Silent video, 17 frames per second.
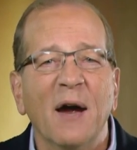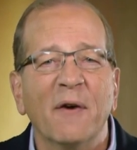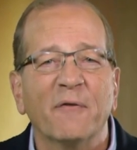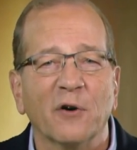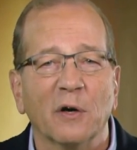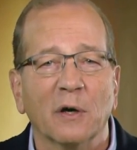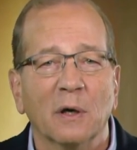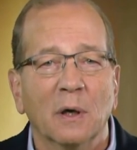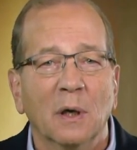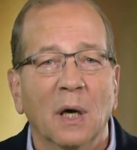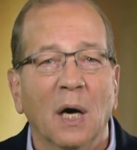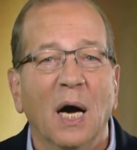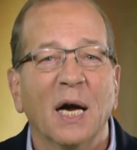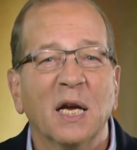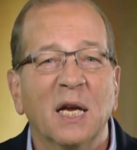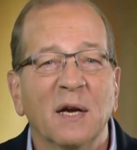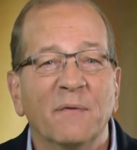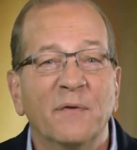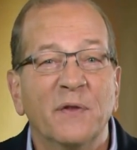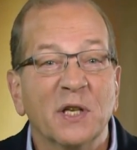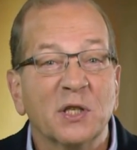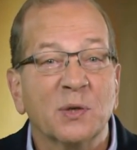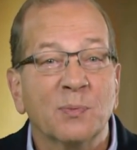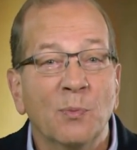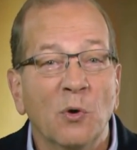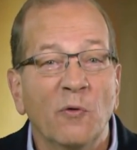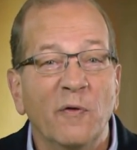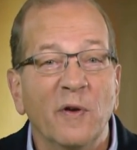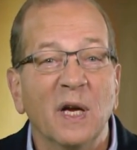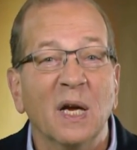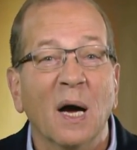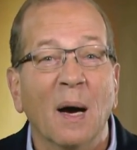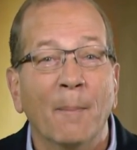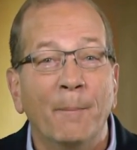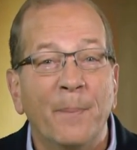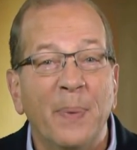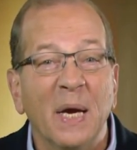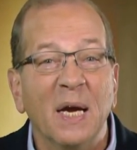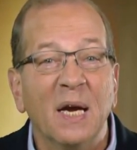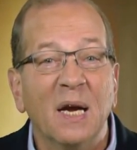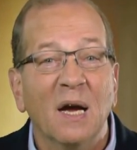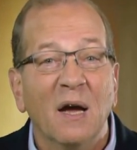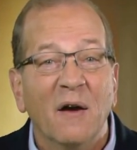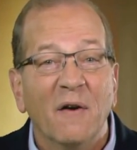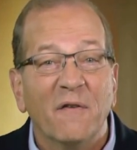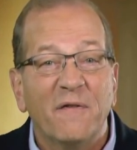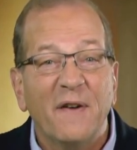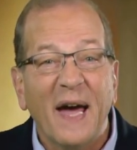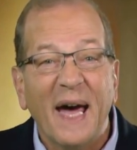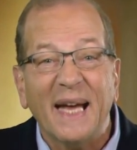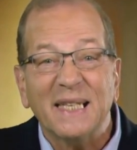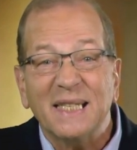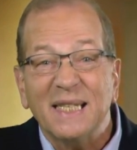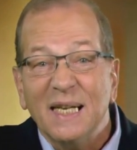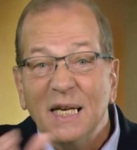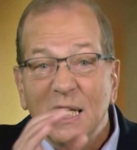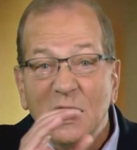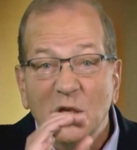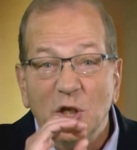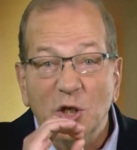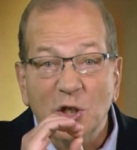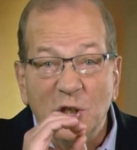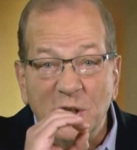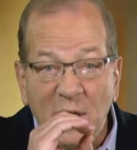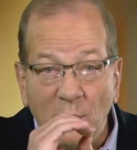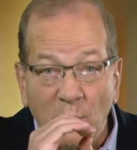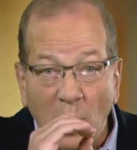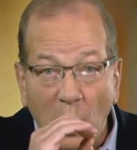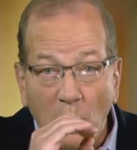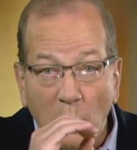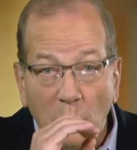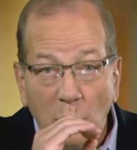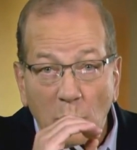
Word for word: ever, I give this movie a big fat zero.